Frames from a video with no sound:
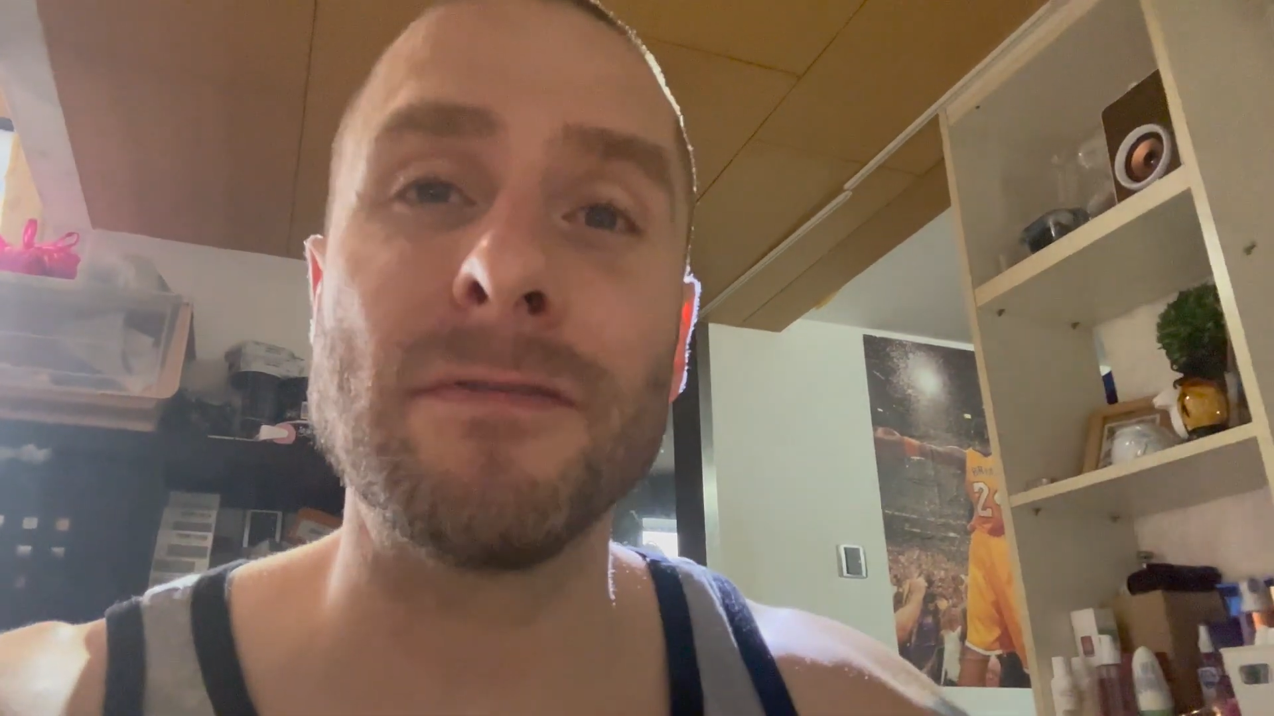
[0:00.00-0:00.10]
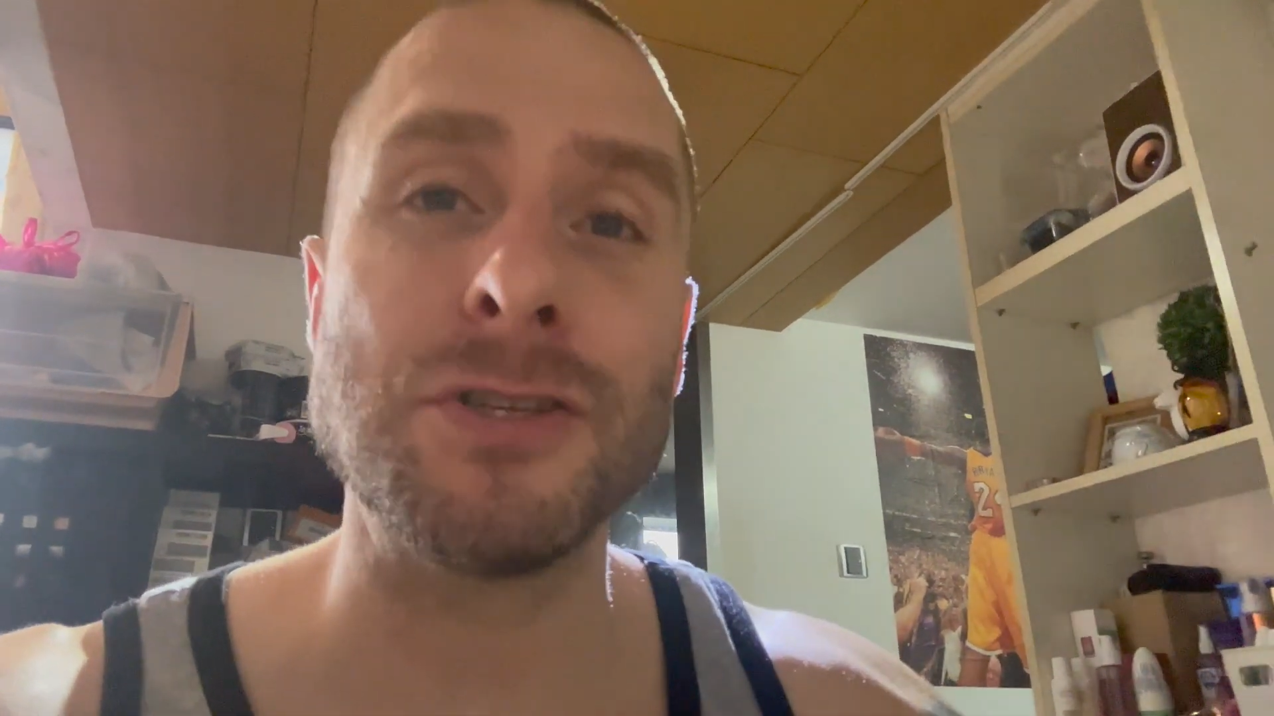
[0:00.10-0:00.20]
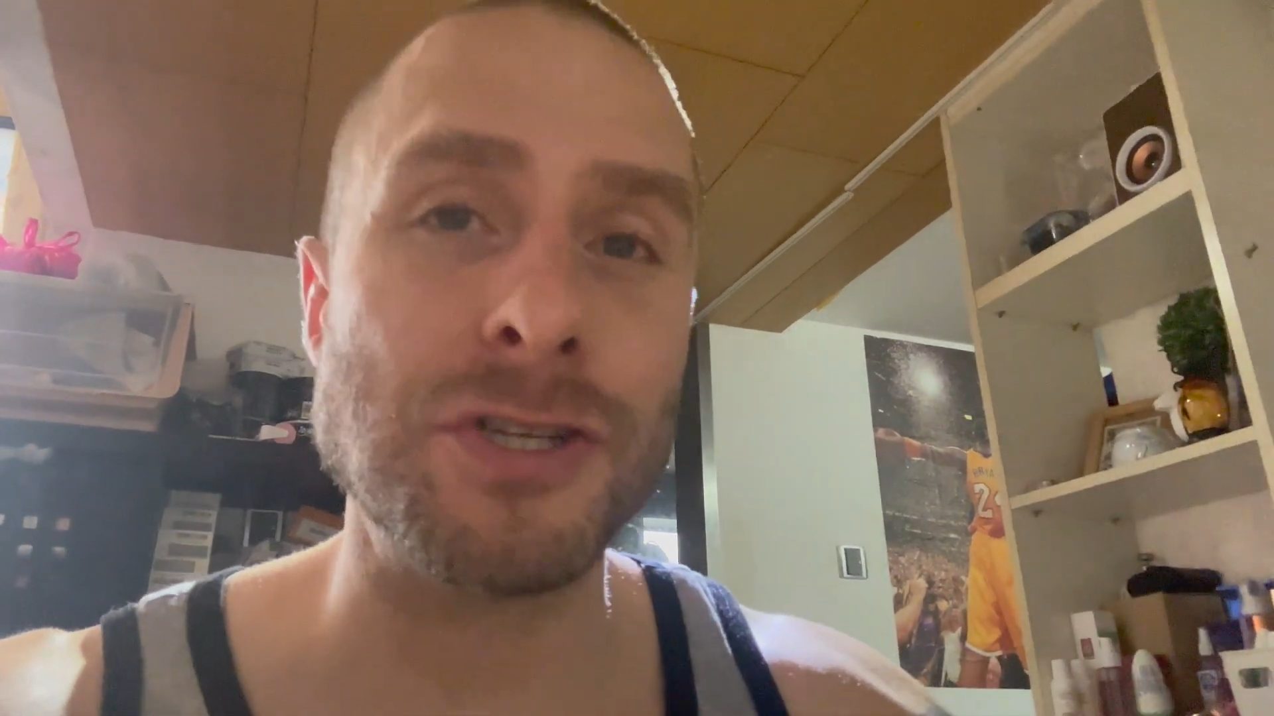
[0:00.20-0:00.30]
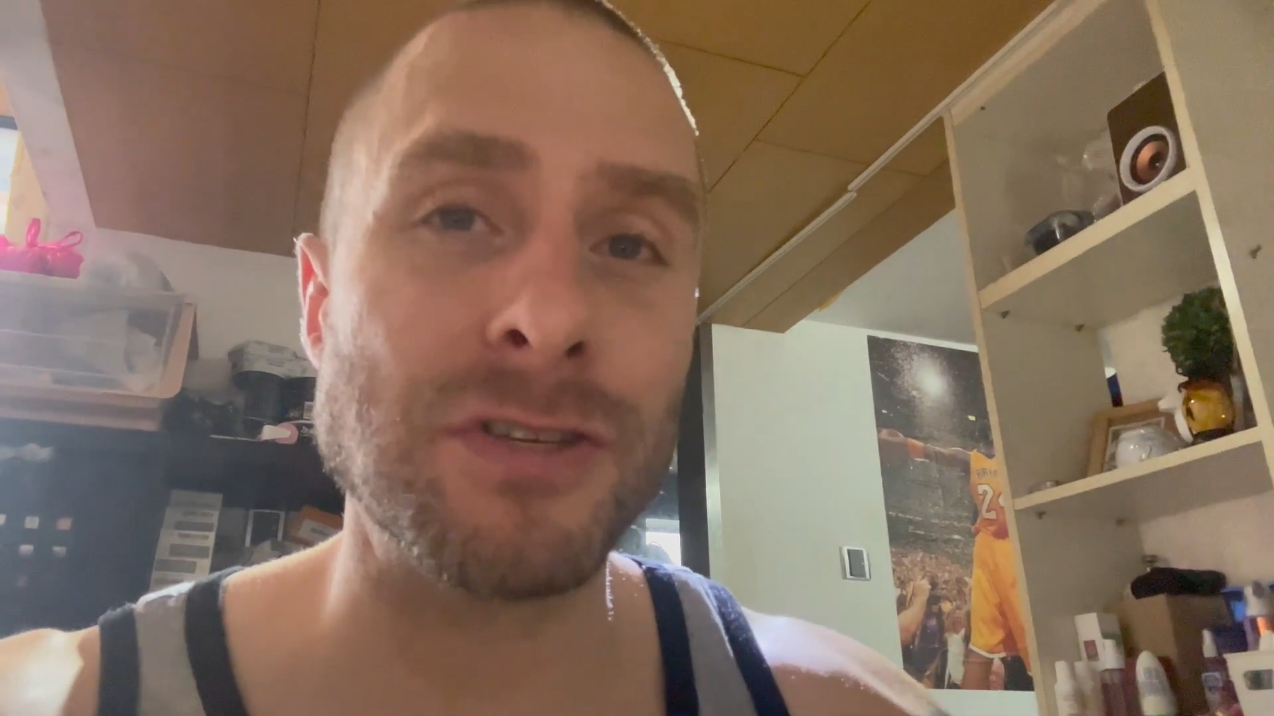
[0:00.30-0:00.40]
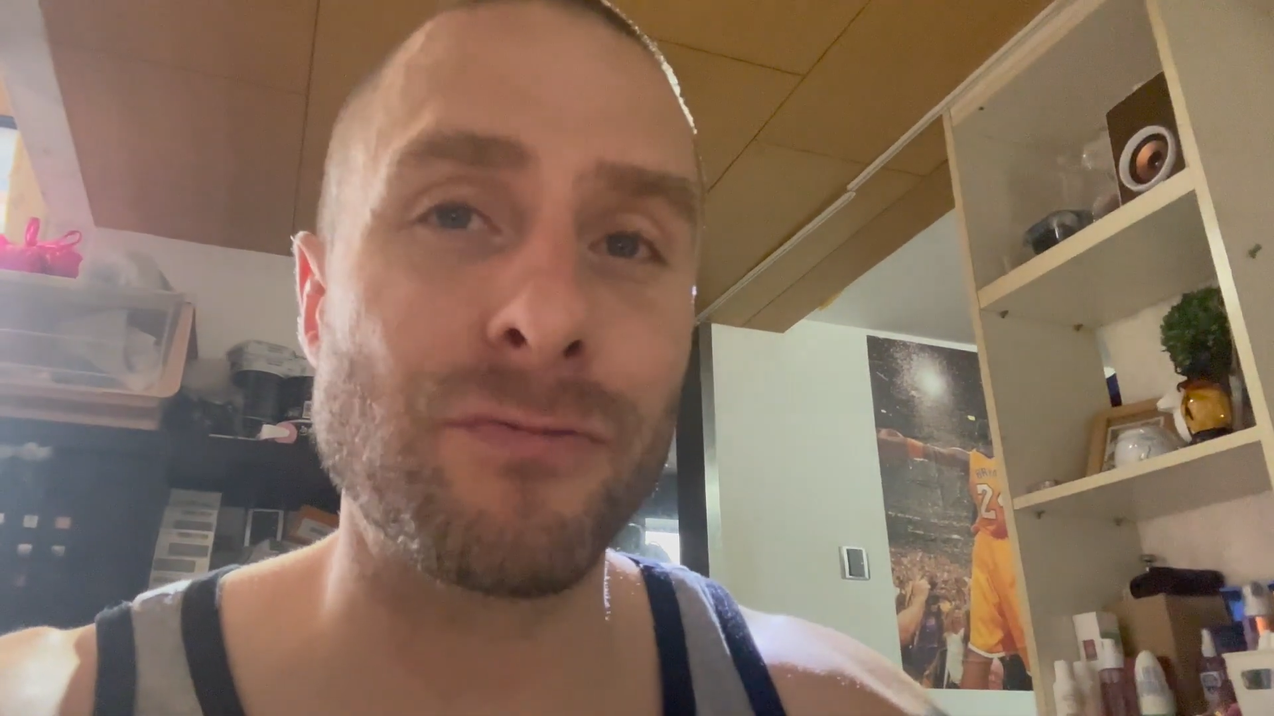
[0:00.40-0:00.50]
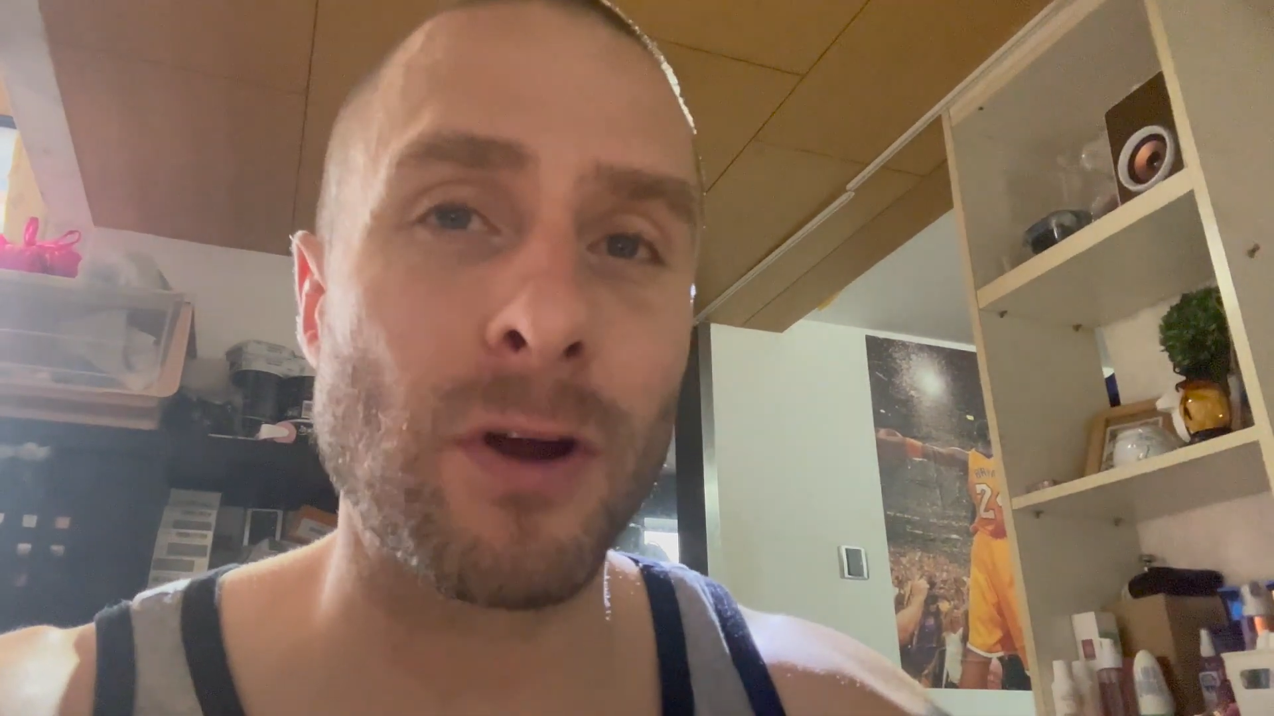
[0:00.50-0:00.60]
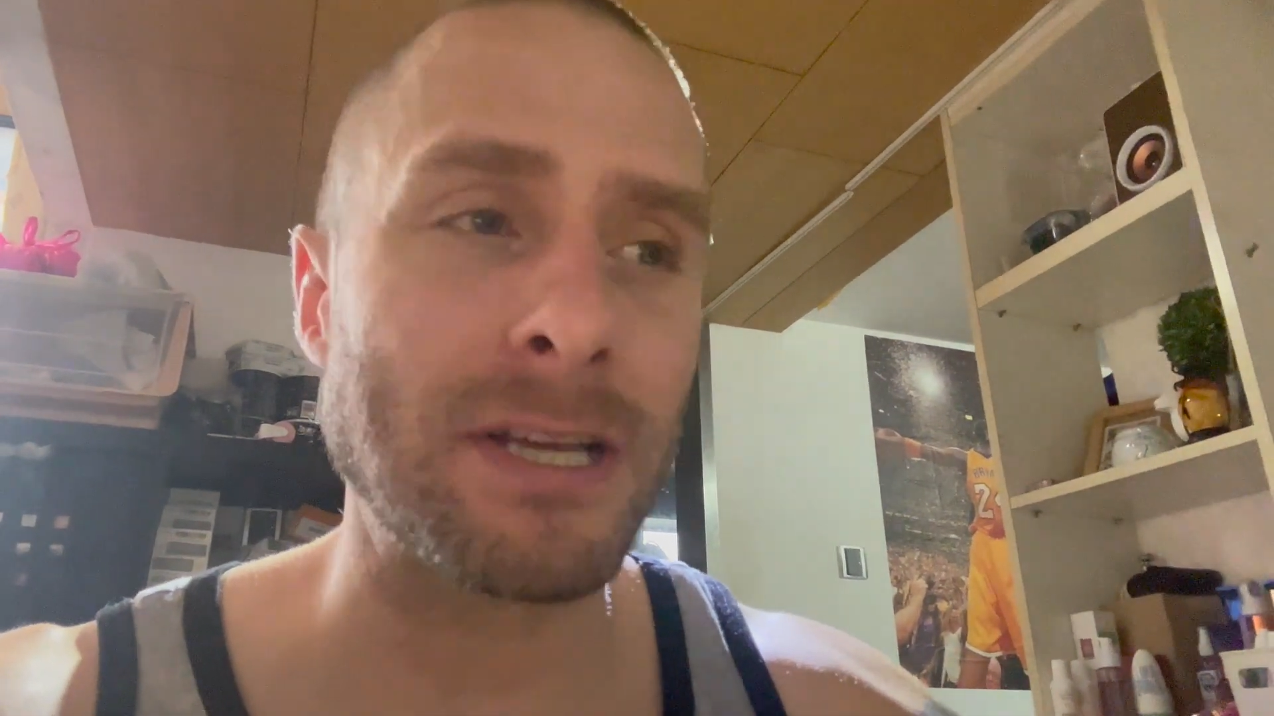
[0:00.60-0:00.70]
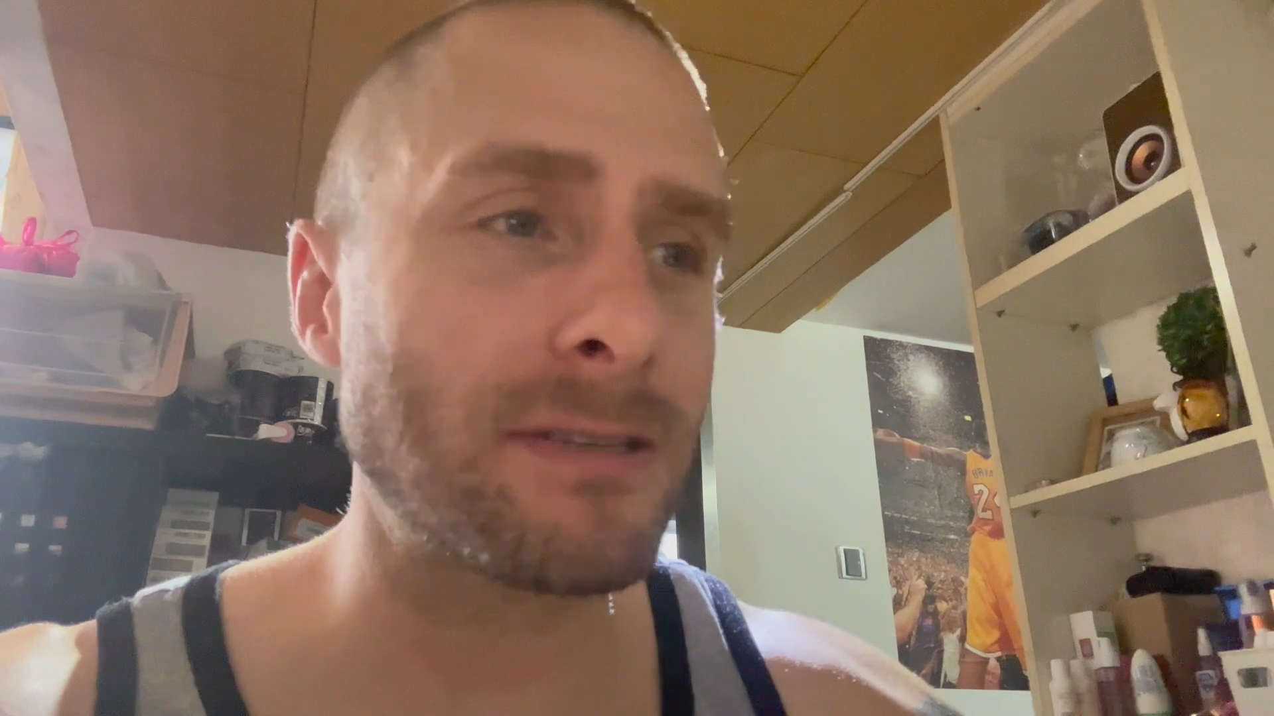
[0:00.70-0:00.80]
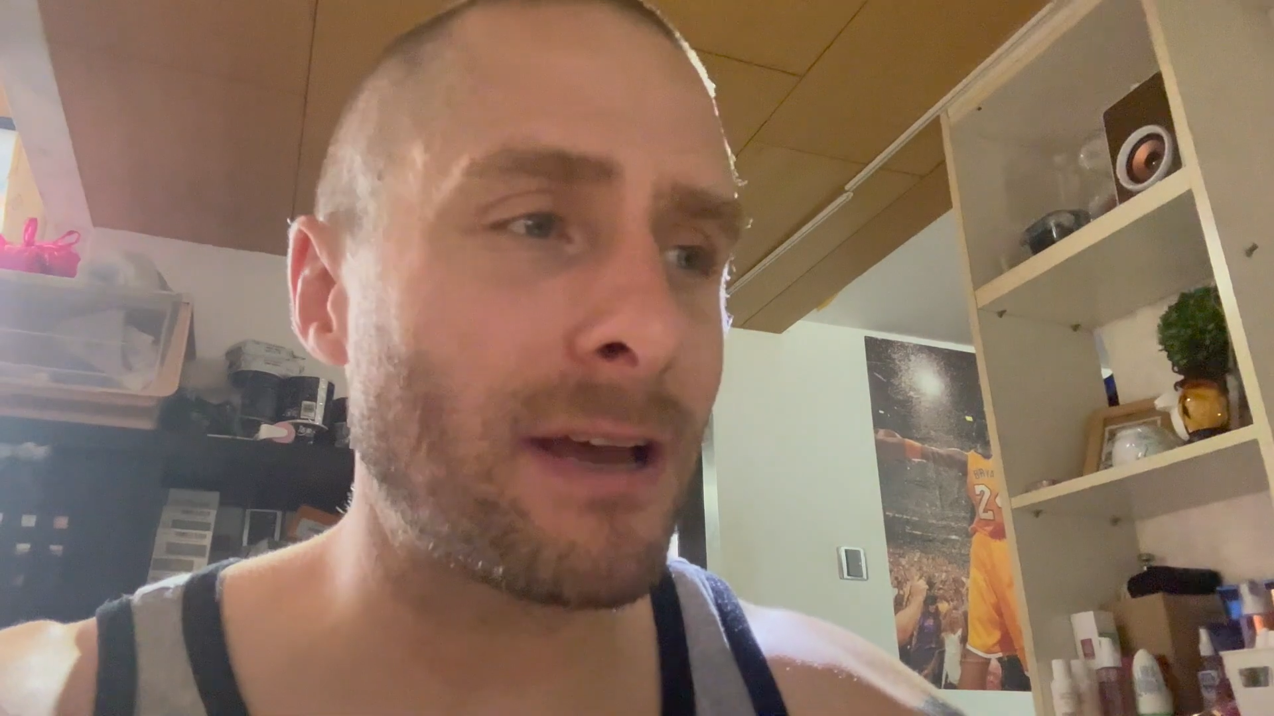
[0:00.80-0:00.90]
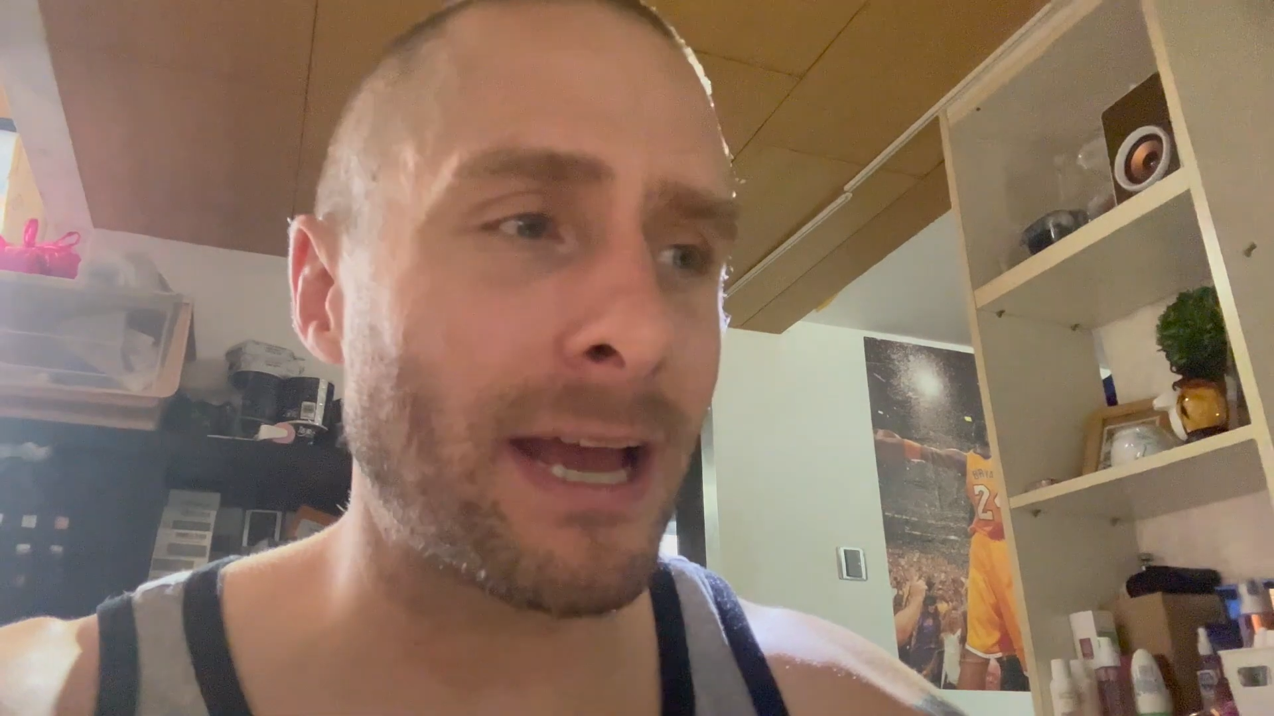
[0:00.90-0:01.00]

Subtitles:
the cheese fries.